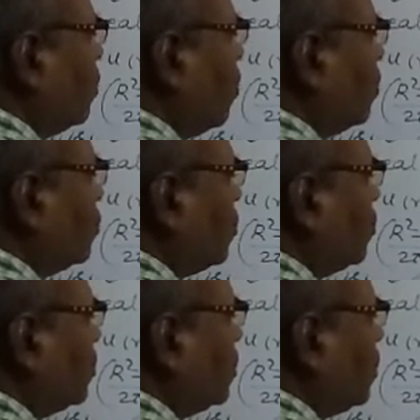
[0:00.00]
cos
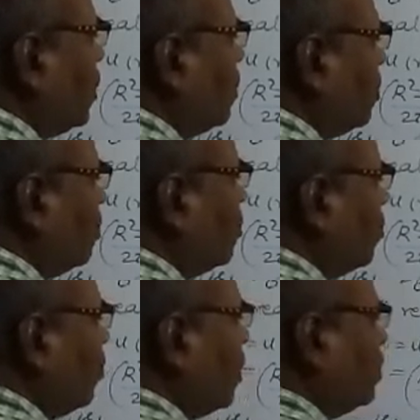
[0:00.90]
of theta
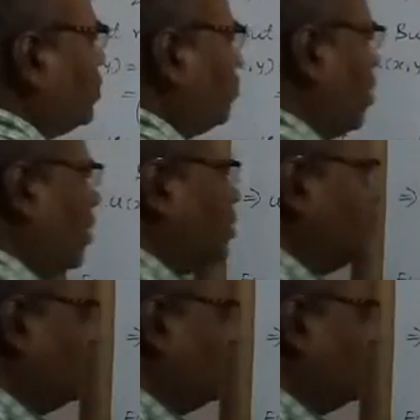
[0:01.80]
minus phi,